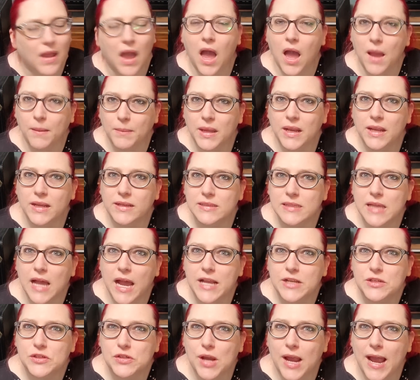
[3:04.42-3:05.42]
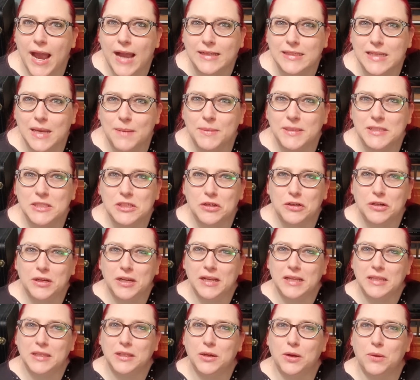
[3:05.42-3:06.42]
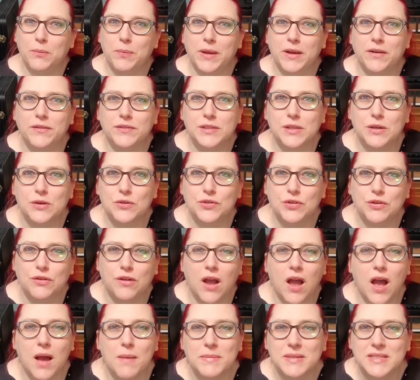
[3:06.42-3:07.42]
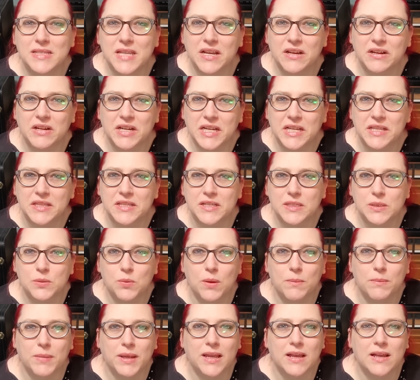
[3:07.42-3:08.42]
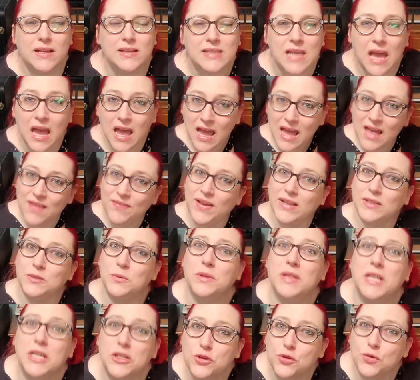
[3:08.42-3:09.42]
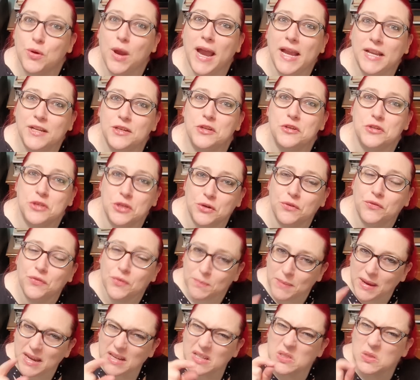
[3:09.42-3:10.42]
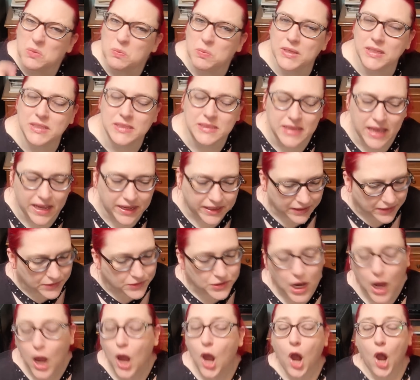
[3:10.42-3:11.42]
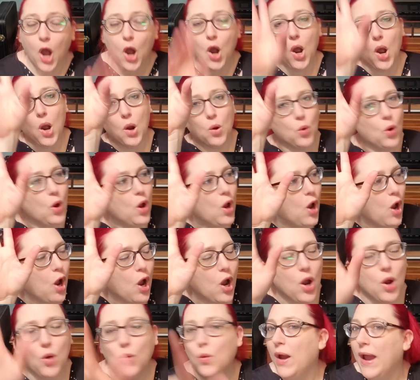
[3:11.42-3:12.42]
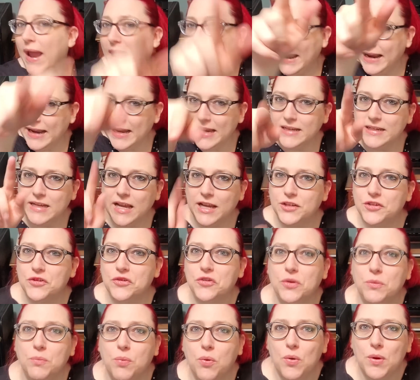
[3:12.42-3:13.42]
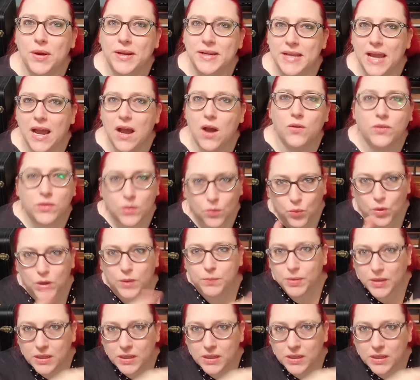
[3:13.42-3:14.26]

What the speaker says: I'm getting sidetracked. I'm inserting a little bit of social commentary in this one because that's what they tried to do for about a split second. Oh, and I should point out, the word